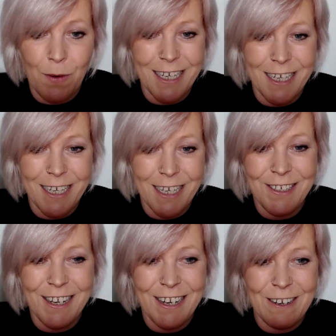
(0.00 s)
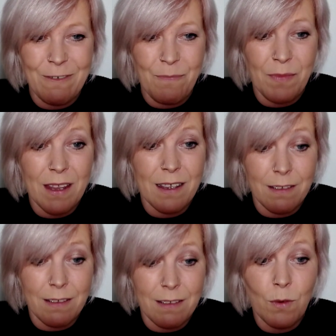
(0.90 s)
And when you do,
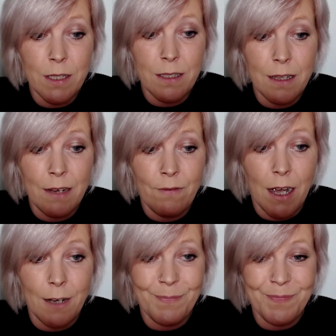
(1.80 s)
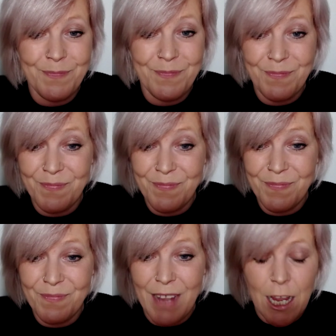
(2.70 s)
we'll deliver.
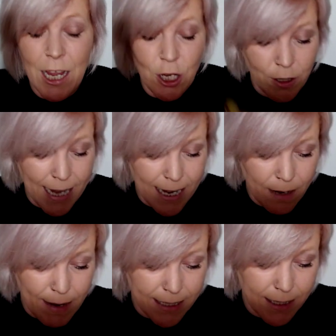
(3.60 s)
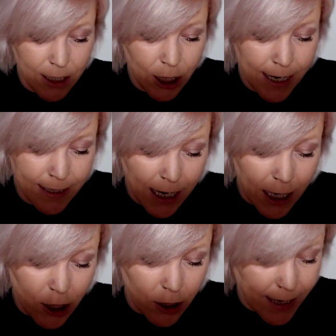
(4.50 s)
You'll get your messages,
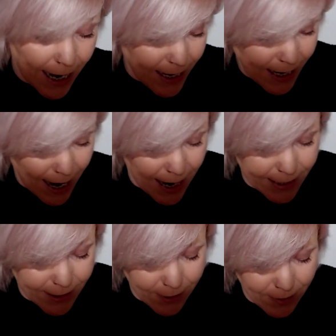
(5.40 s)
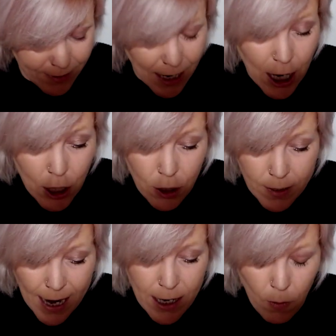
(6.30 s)
you'll get your guidance, you'll
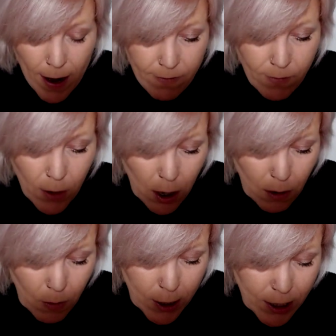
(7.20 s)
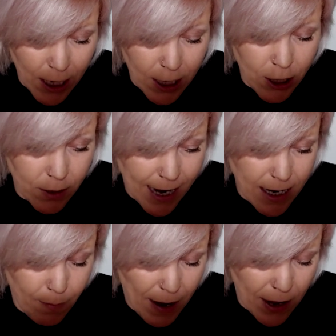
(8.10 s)
get your way forward, you'll
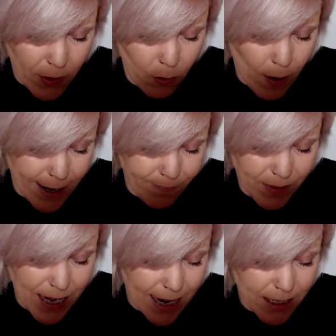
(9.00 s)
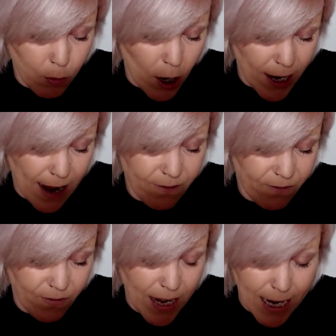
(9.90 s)
get your pathway. That's what I
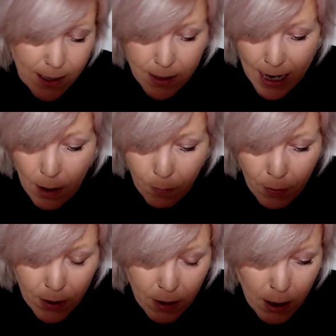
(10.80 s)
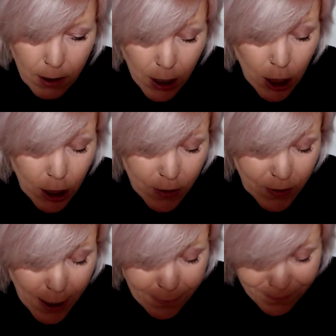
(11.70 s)
feel, Capricorn.
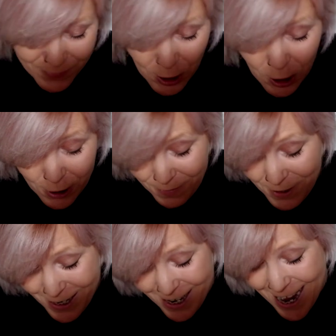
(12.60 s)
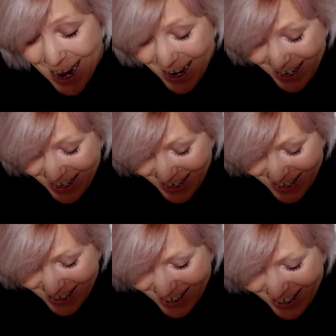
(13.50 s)
So, look,
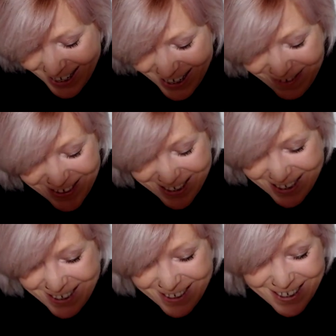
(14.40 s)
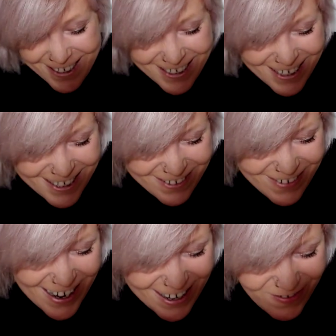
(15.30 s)
this is gorgeous,
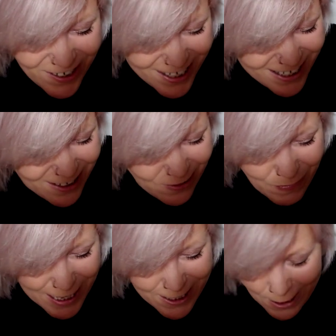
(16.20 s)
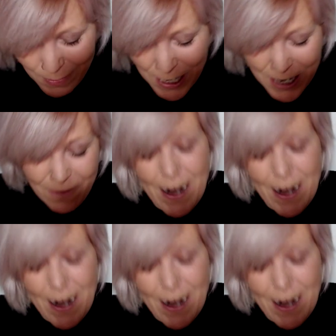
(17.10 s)
right? Fucking love my job.